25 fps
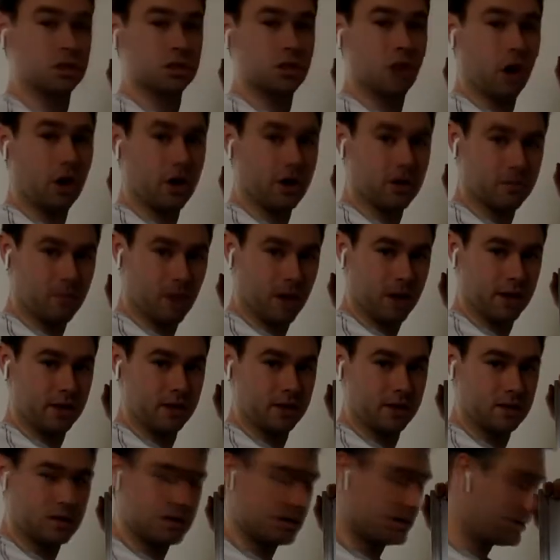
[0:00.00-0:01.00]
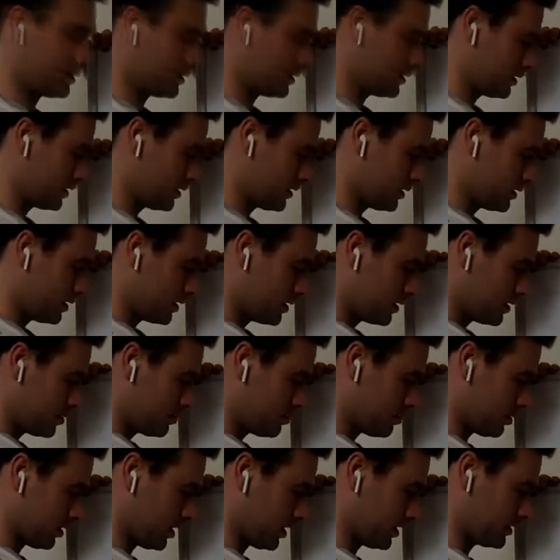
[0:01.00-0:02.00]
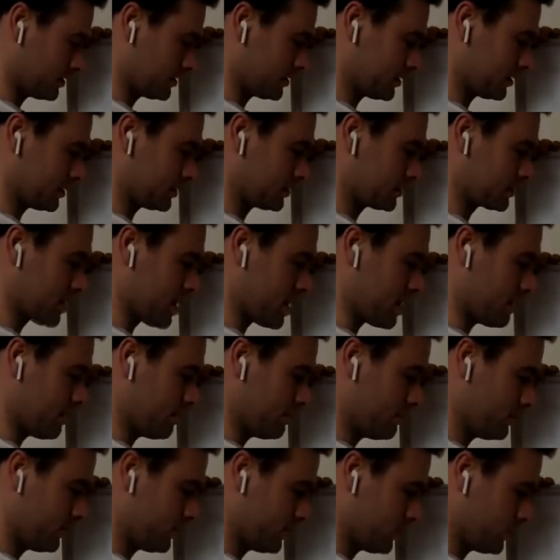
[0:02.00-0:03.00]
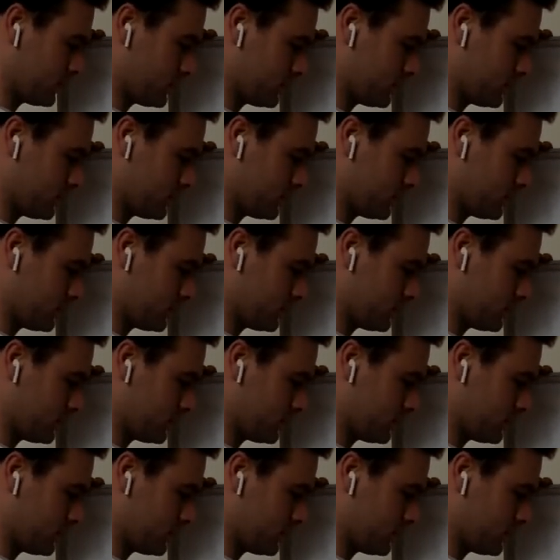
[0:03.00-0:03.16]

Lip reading: is the starting money, plus the sum